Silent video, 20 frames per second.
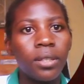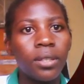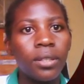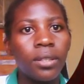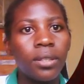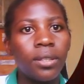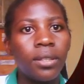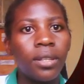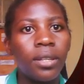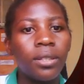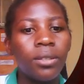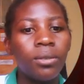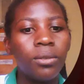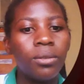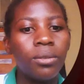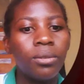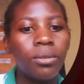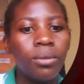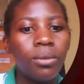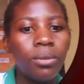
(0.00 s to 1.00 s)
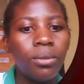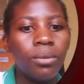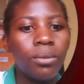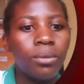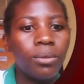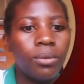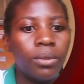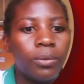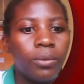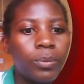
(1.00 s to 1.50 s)
Then
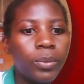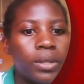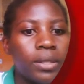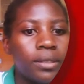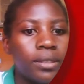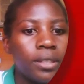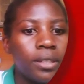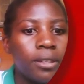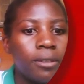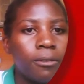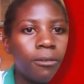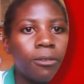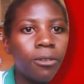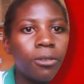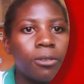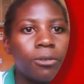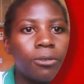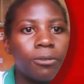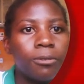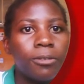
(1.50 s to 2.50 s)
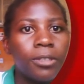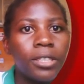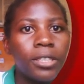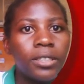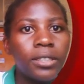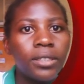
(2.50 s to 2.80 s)
we press F4 to fix.